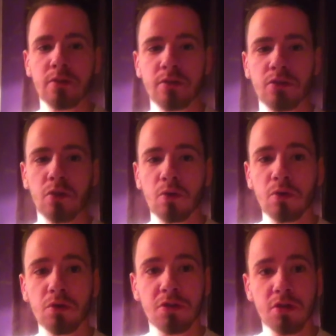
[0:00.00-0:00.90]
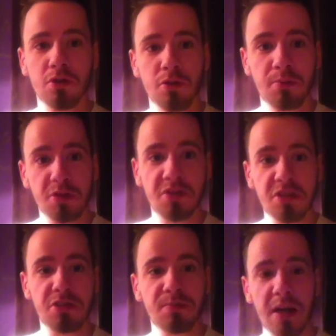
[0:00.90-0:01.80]
so Road to
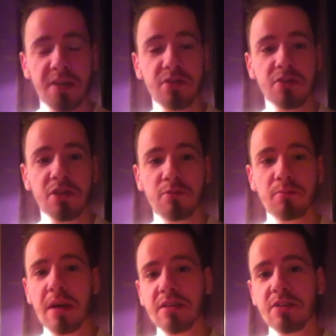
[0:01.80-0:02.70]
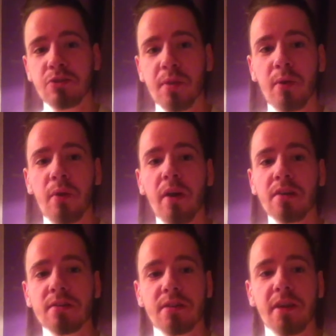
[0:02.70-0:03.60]
Prestige Masters coming back as well
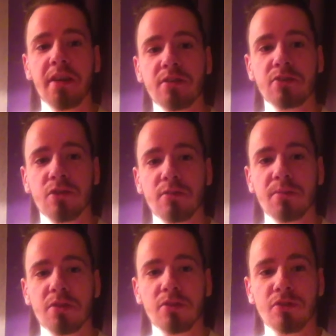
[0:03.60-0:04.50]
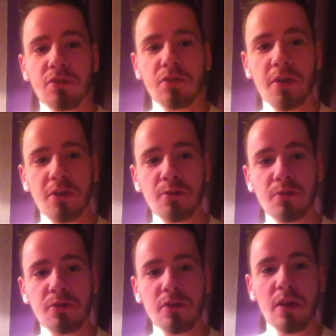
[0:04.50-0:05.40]
tonight so I'll be doing two
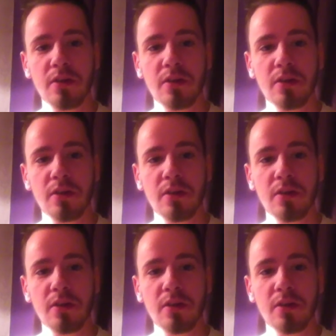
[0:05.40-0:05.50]
videos